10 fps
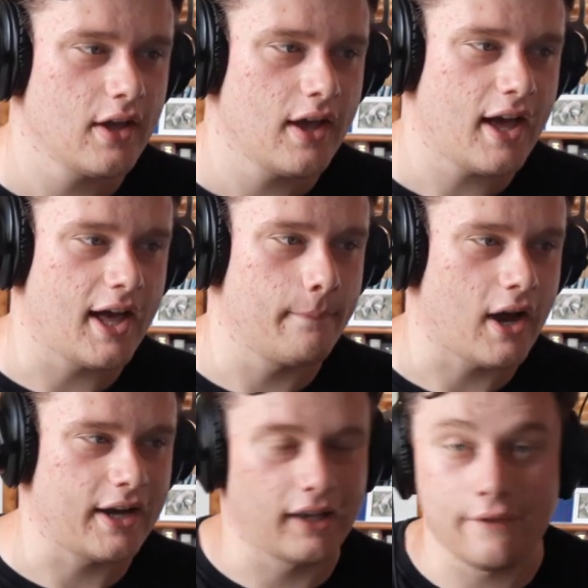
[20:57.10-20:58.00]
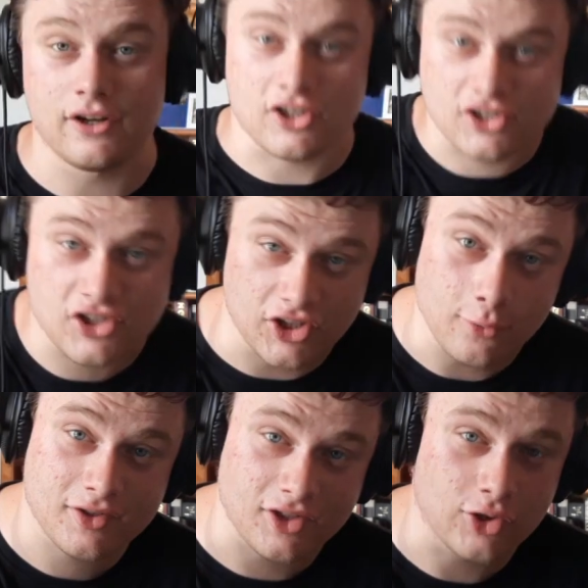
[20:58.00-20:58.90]
I'd love an excuse
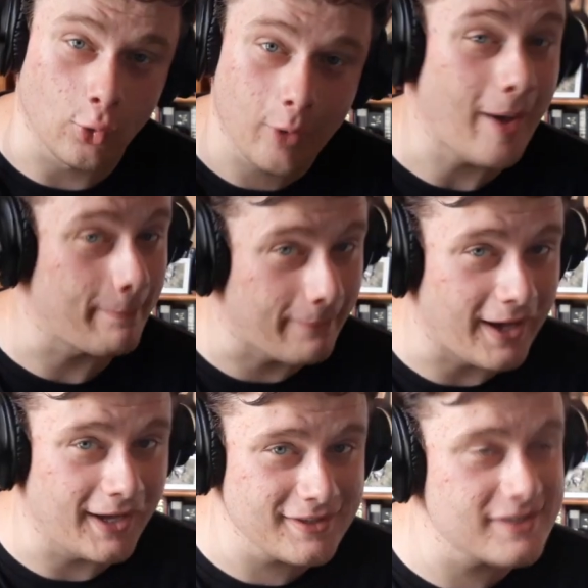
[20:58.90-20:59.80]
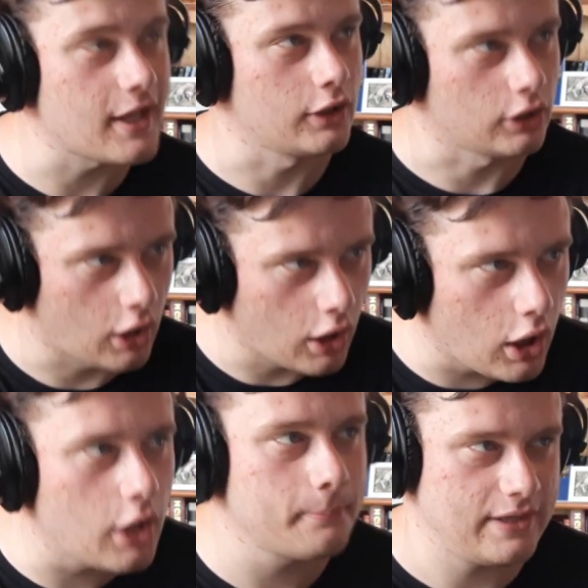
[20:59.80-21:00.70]
to talk about bards a lot,
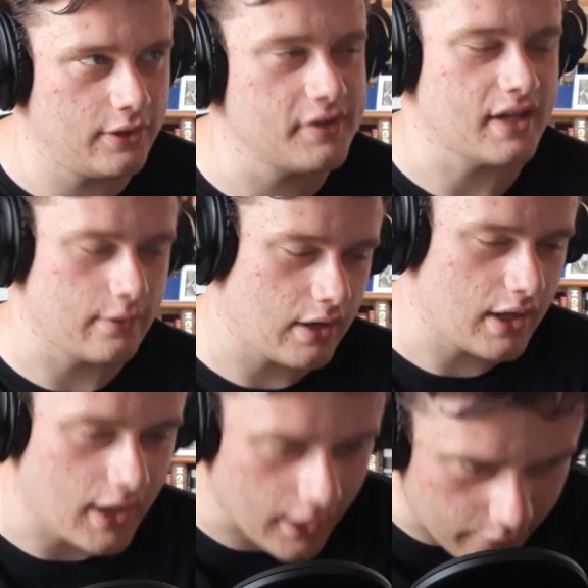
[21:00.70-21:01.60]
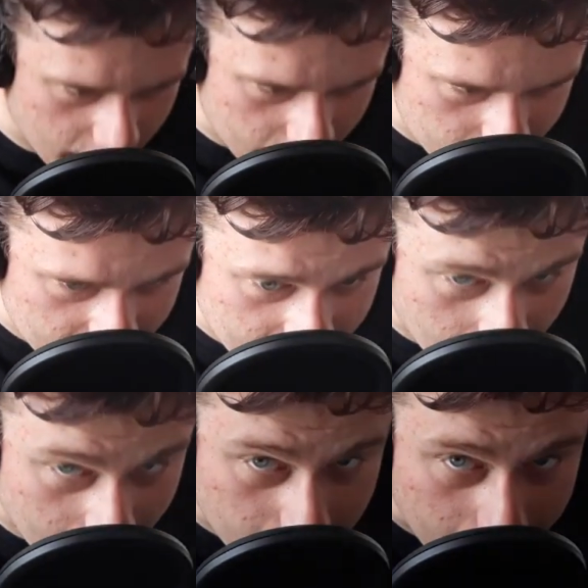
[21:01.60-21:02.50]
because I really
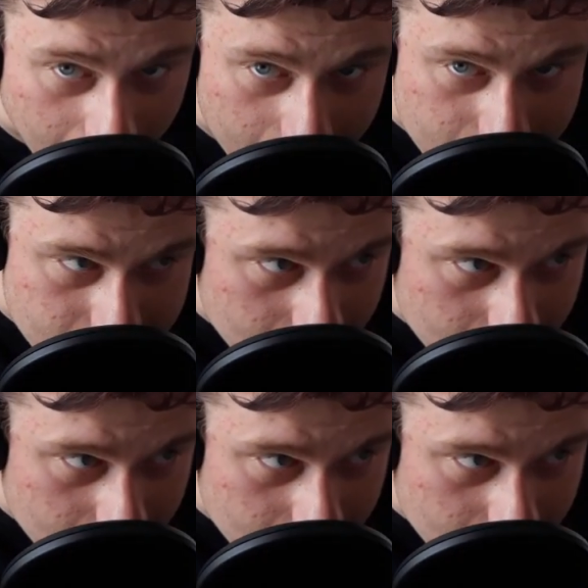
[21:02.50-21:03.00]
like bards. I'm